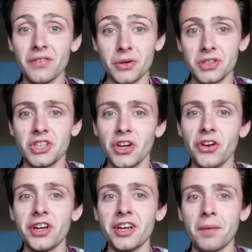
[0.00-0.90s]
the Christian
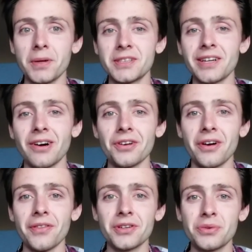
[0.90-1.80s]
Union, are putting
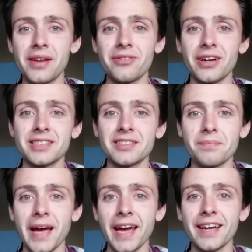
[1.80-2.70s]
on the 21st
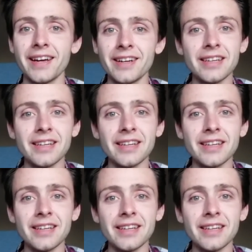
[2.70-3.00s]
of May.